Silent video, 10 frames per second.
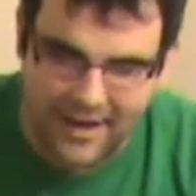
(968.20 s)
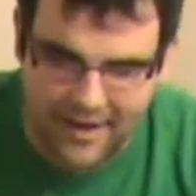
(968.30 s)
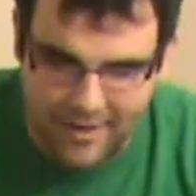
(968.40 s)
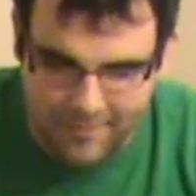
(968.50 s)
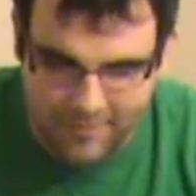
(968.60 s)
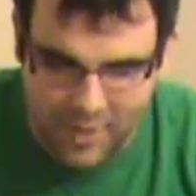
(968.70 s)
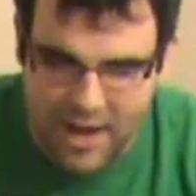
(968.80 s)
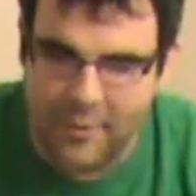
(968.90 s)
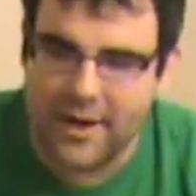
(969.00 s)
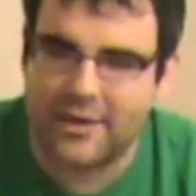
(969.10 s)
um, but
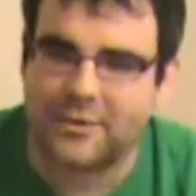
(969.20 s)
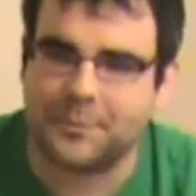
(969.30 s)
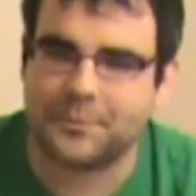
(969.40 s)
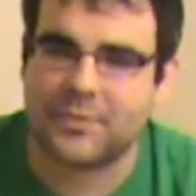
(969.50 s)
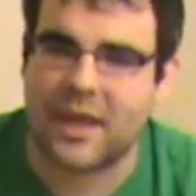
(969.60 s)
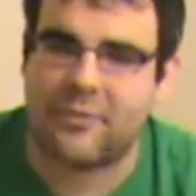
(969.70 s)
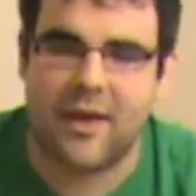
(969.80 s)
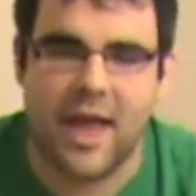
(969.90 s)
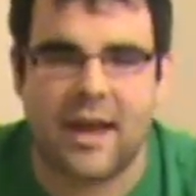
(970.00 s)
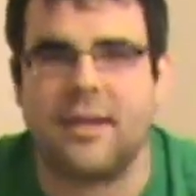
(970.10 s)
anyways, if
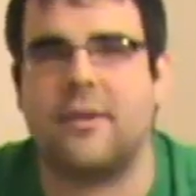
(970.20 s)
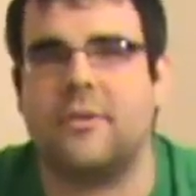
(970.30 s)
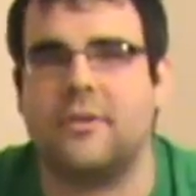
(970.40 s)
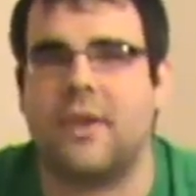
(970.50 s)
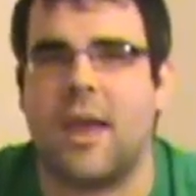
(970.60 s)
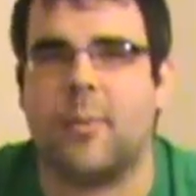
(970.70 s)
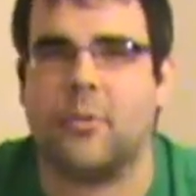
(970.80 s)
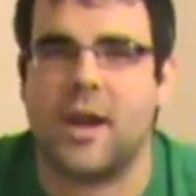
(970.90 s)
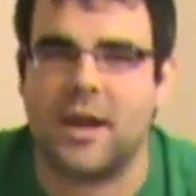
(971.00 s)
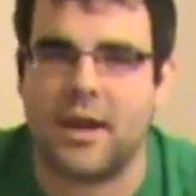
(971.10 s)
I had to give this game a
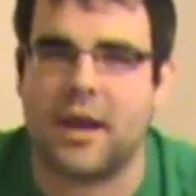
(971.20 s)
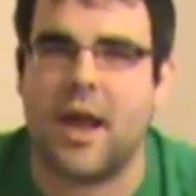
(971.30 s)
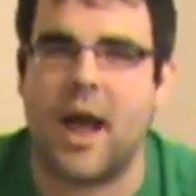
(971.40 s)
rating,